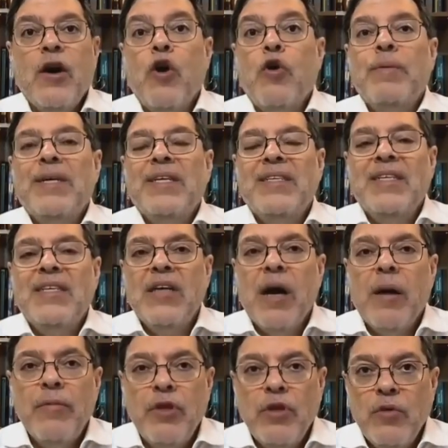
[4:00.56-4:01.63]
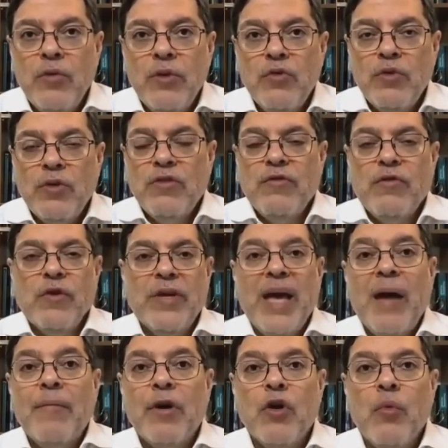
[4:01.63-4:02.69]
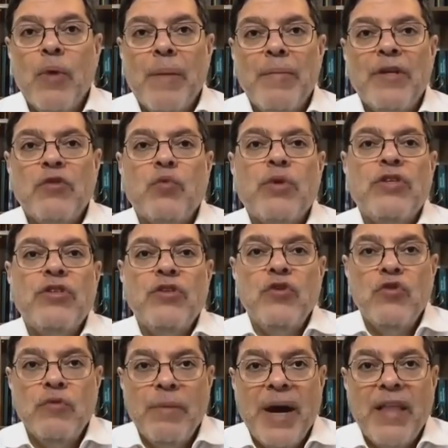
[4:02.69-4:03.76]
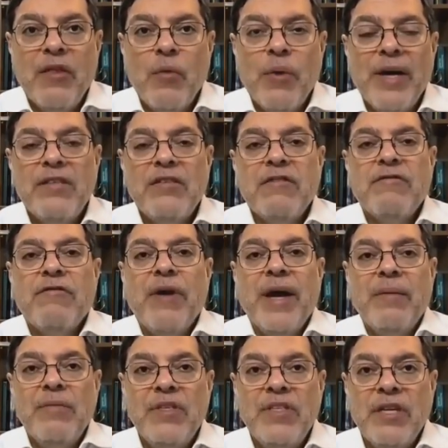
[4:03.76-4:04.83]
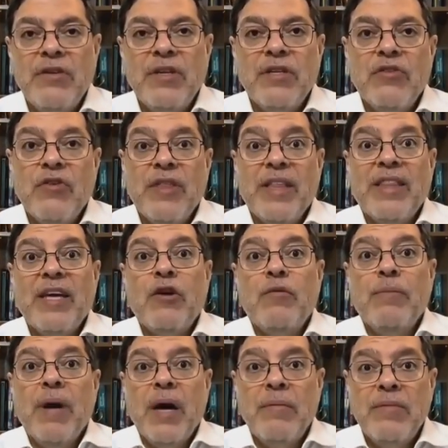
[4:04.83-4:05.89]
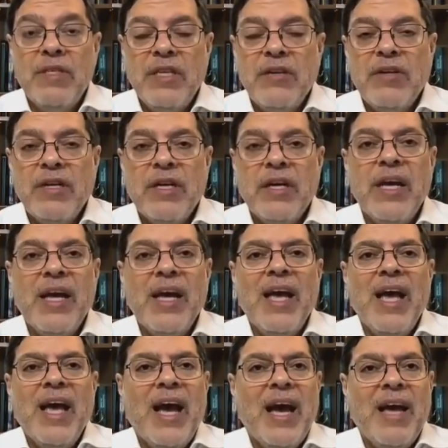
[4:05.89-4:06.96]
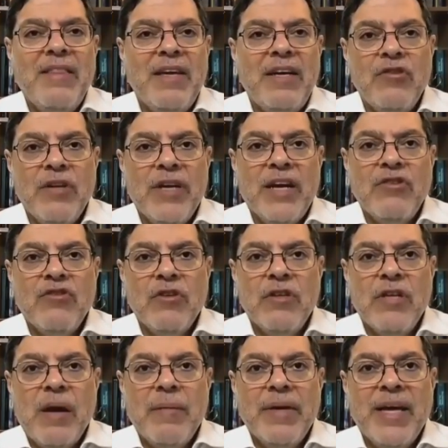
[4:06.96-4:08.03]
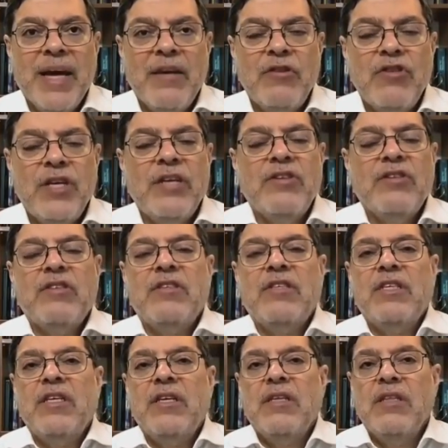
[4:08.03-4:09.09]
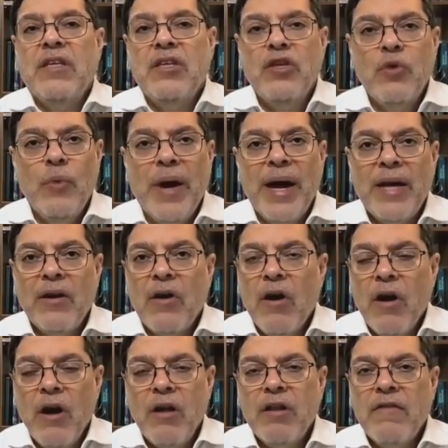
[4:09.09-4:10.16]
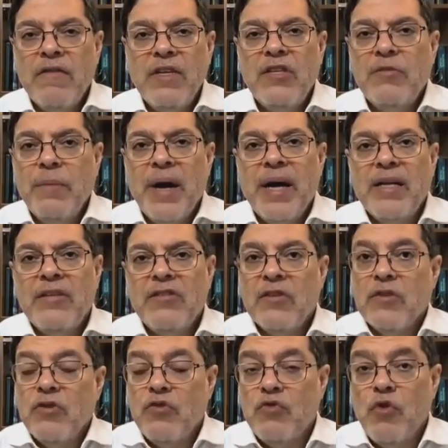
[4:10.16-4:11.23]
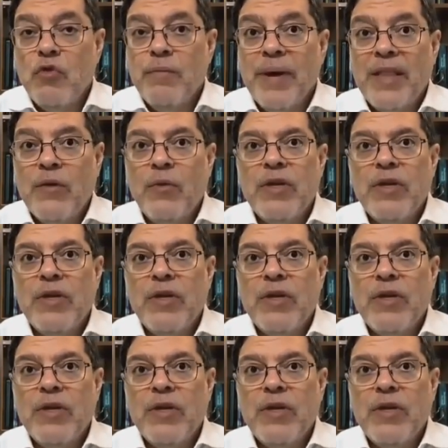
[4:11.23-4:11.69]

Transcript: The OPCW, which was for chemical weapons, was used by the West to frame Syria so that they could bomb Syria. And the International Atomic Energy Agency, the UN, all of these bodies are controlled by